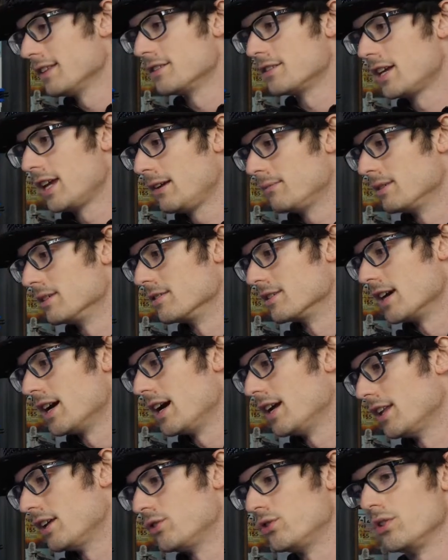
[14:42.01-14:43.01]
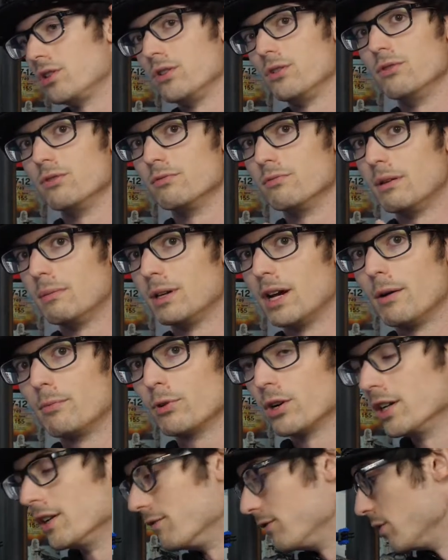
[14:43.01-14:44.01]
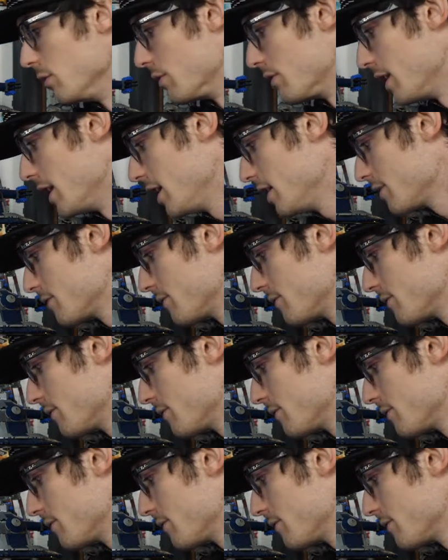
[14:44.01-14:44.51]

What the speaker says: same design that you use, maybe upgrade a few things